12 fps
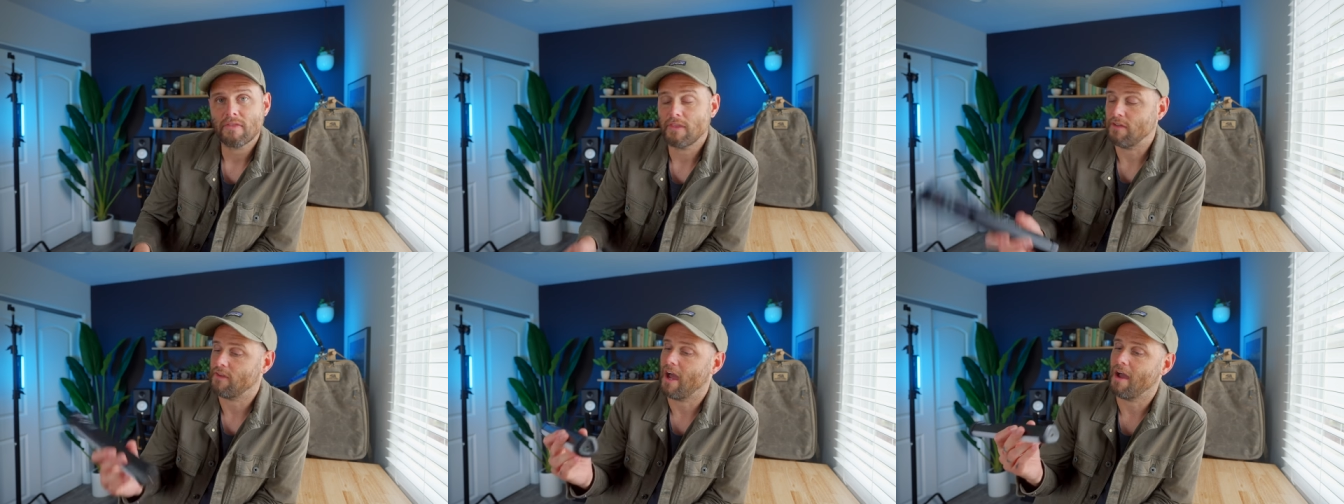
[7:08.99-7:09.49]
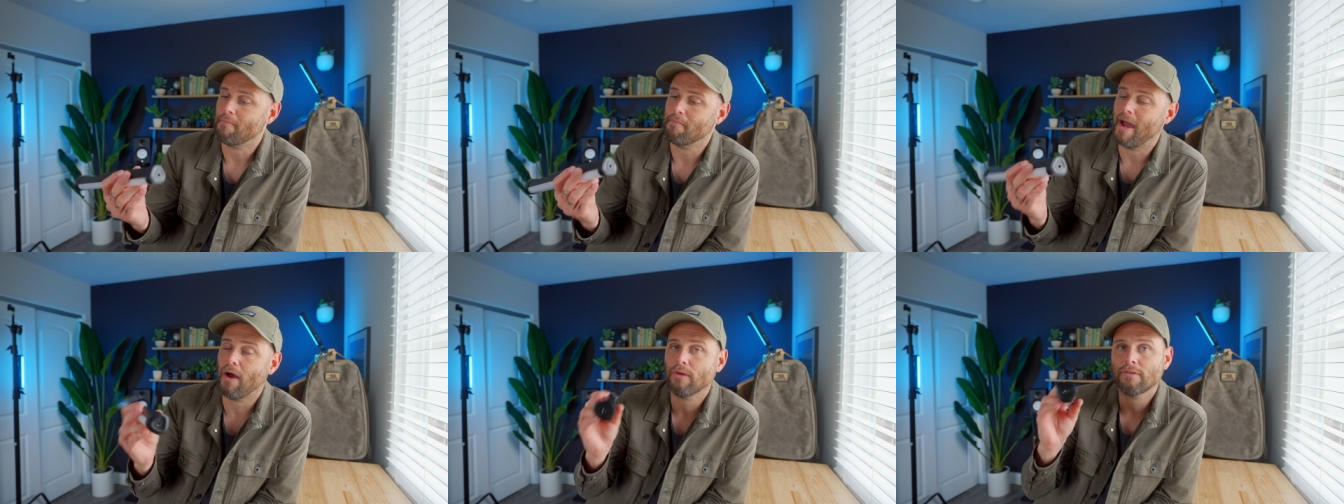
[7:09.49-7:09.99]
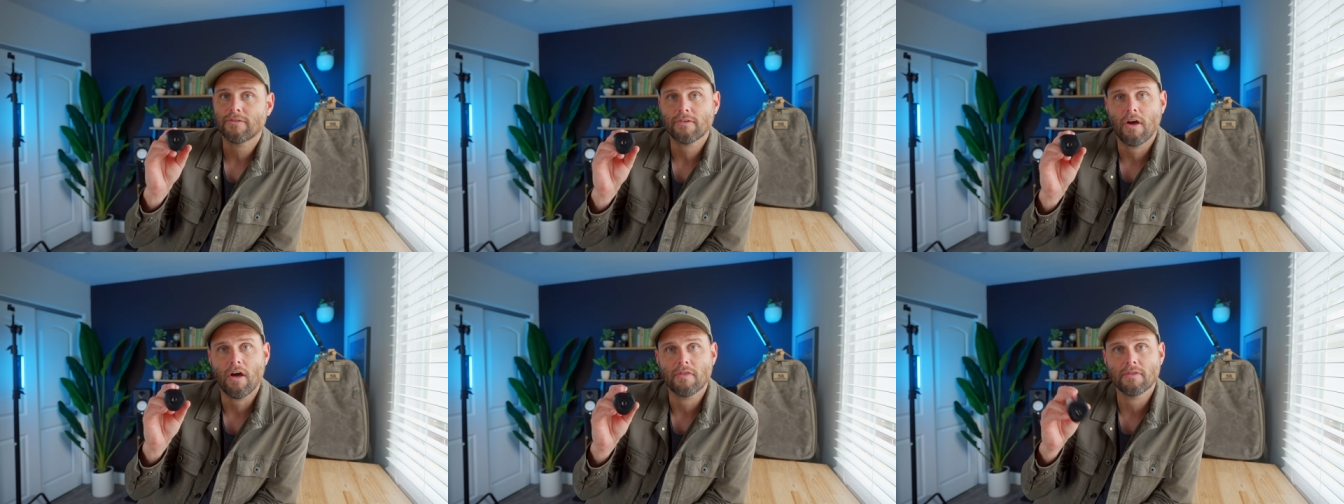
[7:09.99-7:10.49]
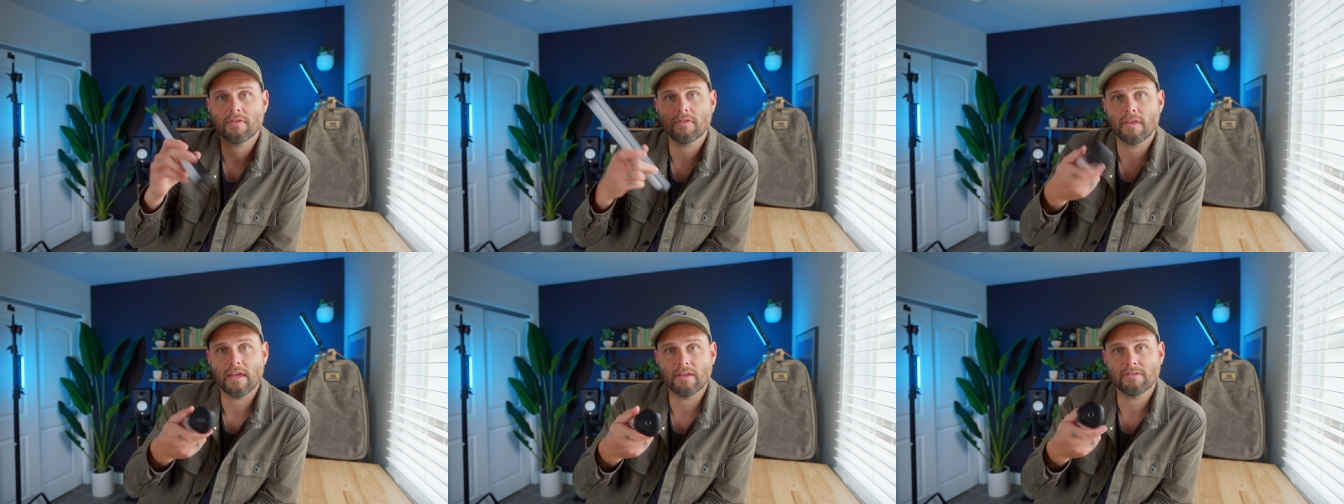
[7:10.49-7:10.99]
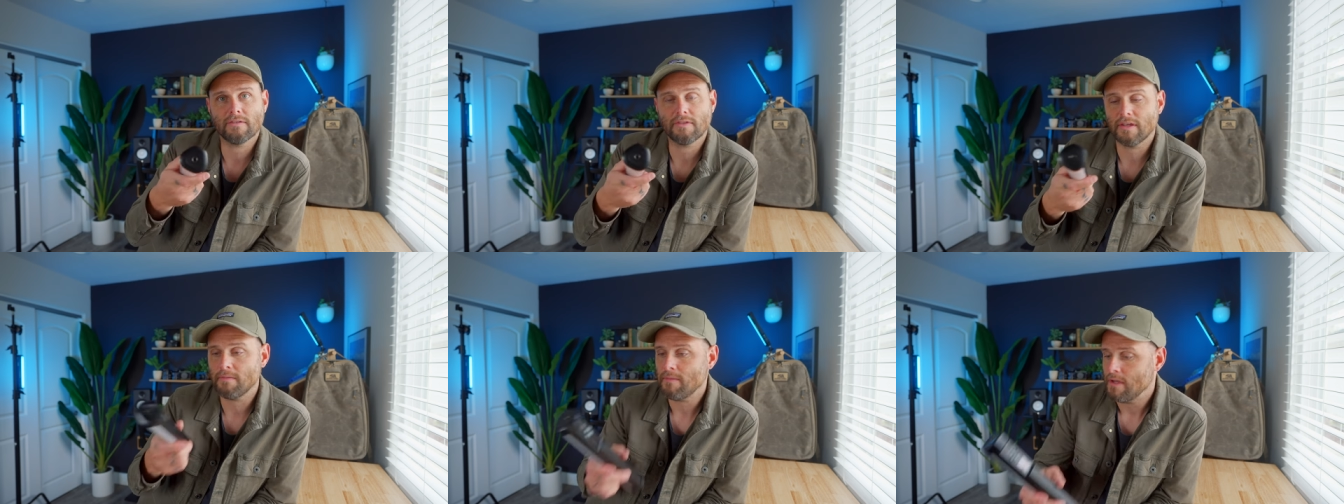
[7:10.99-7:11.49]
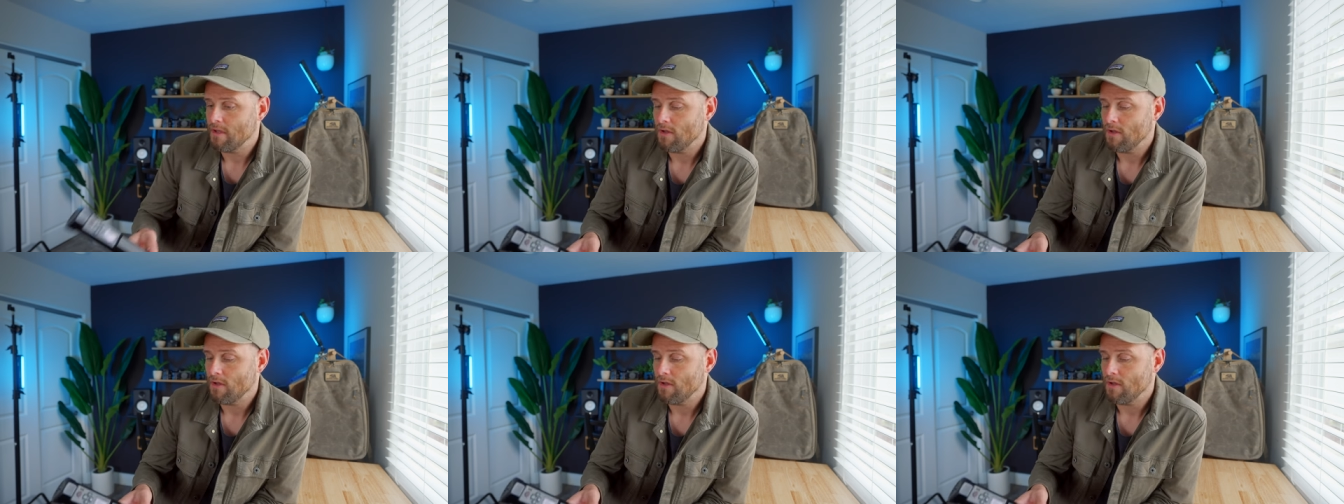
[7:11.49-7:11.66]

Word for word: They've got mounts on the ends of them,